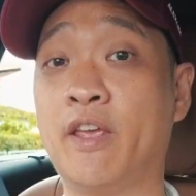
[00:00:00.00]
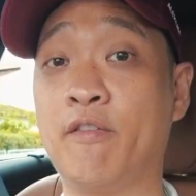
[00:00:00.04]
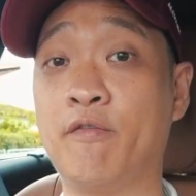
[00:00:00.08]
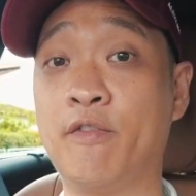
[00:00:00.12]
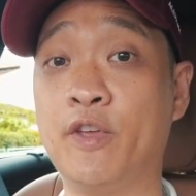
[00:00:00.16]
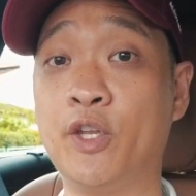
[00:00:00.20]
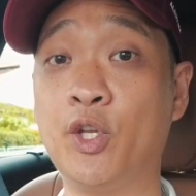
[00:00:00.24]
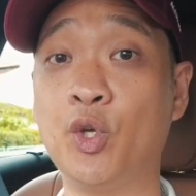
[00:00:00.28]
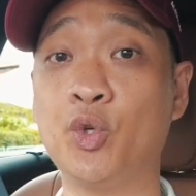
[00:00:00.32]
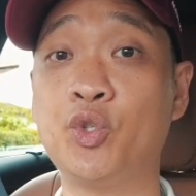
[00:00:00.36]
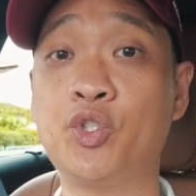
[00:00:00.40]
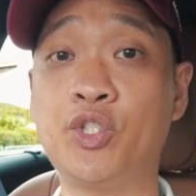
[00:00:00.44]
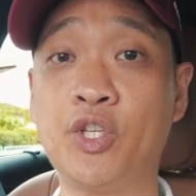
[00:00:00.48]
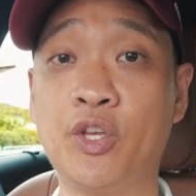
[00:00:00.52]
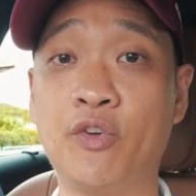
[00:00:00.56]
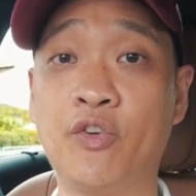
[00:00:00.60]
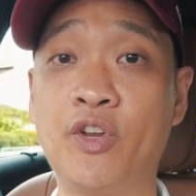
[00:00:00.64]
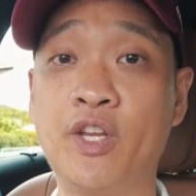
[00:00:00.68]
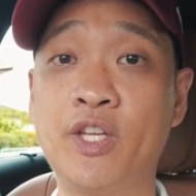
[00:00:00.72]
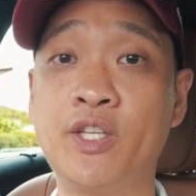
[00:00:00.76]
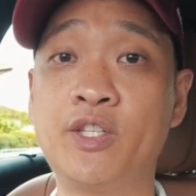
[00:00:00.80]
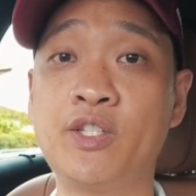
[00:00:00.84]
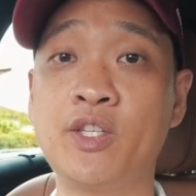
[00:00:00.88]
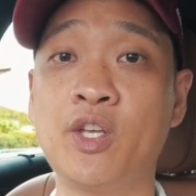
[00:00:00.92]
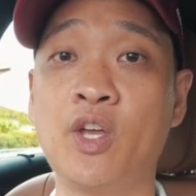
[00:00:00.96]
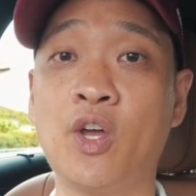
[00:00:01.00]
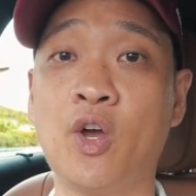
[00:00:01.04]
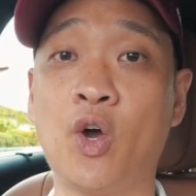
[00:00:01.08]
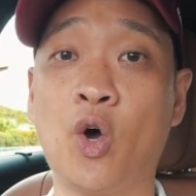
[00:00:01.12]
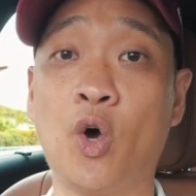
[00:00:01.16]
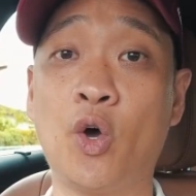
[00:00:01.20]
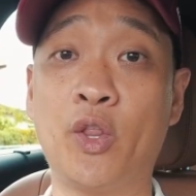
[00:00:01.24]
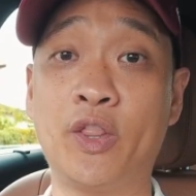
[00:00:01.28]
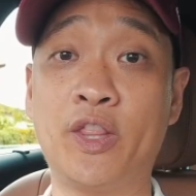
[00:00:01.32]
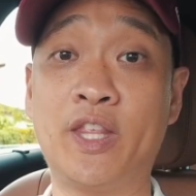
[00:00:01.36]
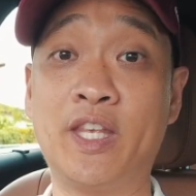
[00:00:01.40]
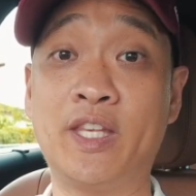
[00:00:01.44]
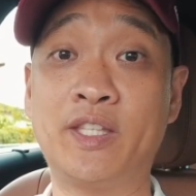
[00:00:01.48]
video series
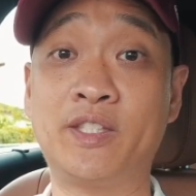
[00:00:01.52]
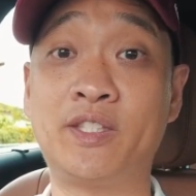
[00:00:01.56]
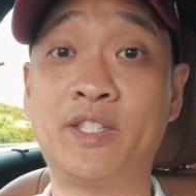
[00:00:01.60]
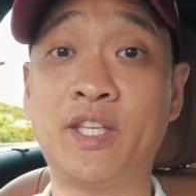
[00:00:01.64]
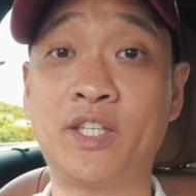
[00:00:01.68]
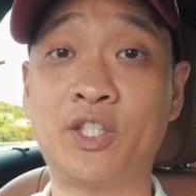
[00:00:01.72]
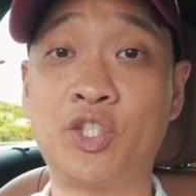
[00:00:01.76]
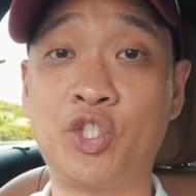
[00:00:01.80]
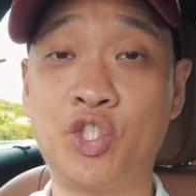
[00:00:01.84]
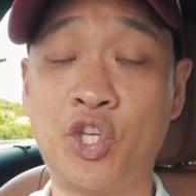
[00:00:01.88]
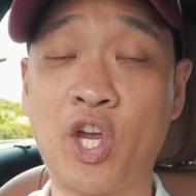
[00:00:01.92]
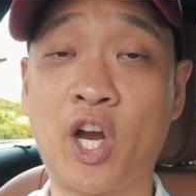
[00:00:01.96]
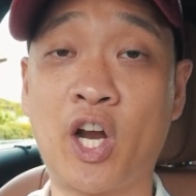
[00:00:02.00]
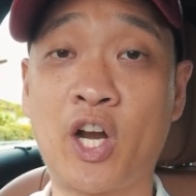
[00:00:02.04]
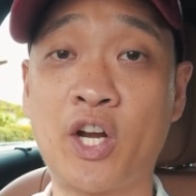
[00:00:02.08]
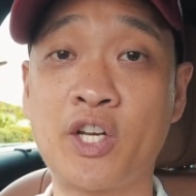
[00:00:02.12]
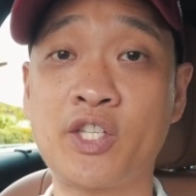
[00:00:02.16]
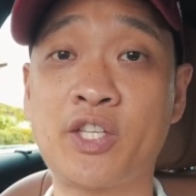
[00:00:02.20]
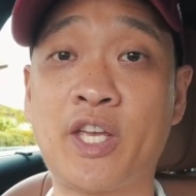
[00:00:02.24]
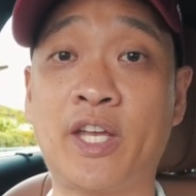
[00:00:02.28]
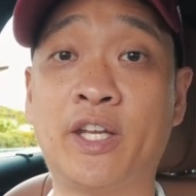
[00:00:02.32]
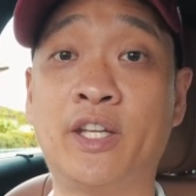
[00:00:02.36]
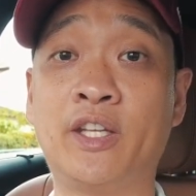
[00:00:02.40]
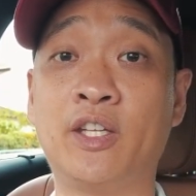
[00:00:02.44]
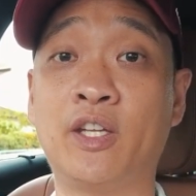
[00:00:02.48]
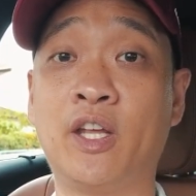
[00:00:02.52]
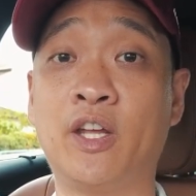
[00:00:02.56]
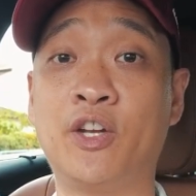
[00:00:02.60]
on the 6 jars, and it